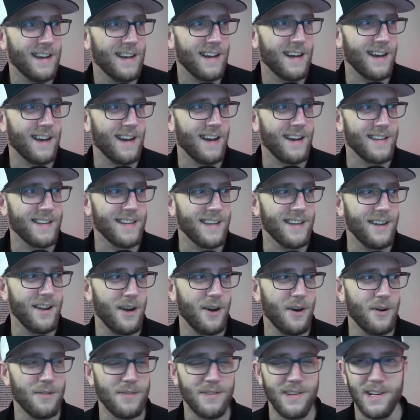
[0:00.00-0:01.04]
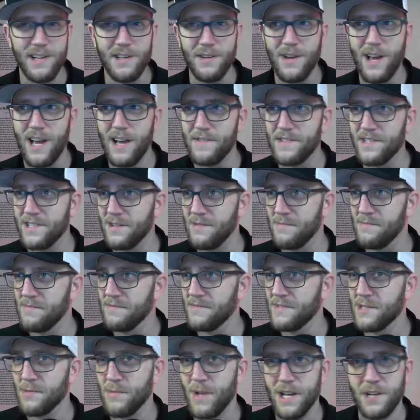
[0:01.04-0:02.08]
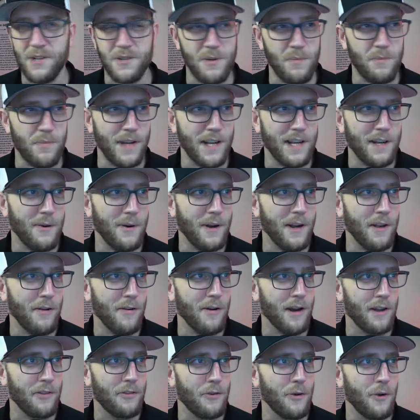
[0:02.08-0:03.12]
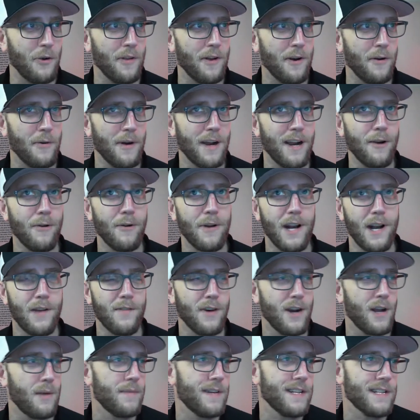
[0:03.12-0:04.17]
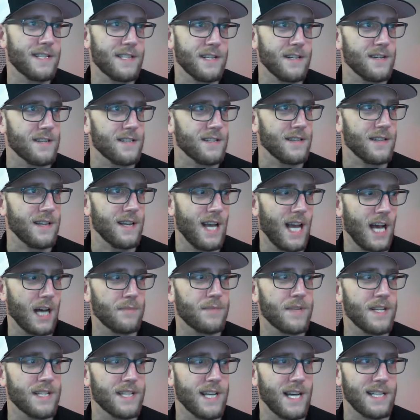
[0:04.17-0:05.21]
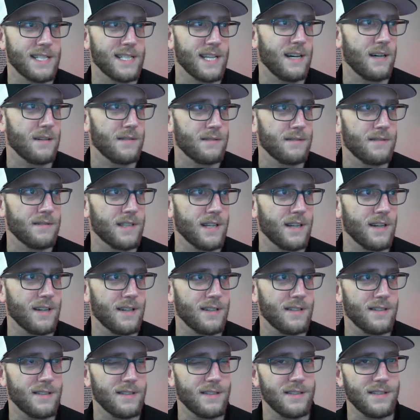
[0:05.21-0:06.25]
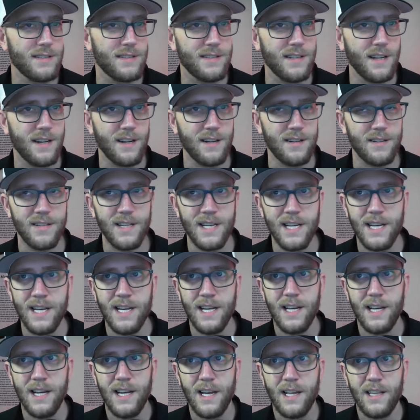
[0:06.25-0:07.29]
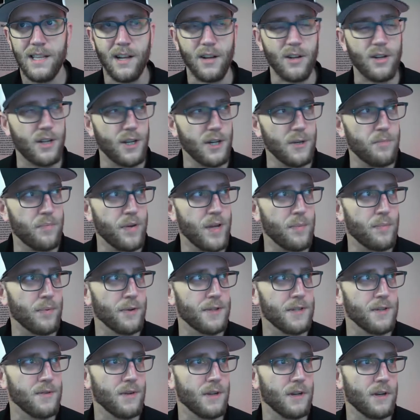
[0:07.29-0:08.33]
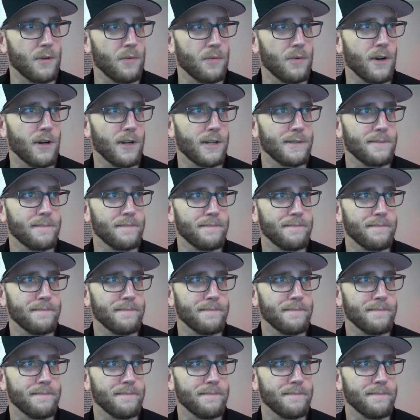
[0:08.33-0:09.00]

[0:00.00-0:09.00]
uh, you know, and you have some, some extra Bitcoin you want to throw their way or whatever. I mean, seriously, help these guys out. They're, they're, they're good people doing good work.